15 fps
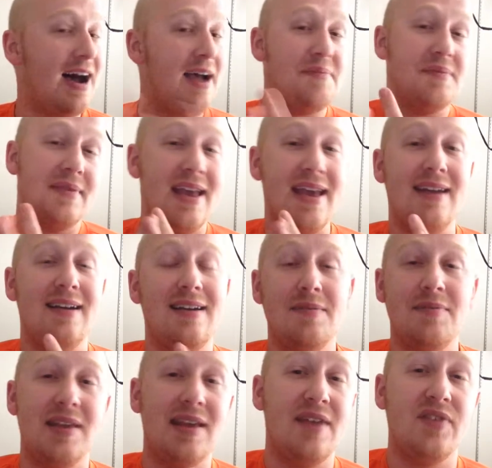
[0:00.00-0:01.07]
I'm handing
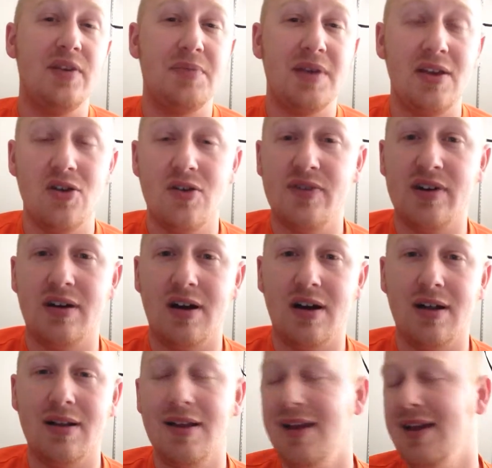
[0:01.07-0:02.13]
him the MVP
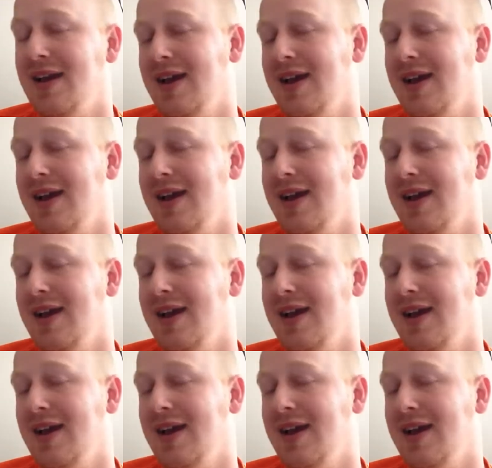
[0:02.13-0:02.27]
overall.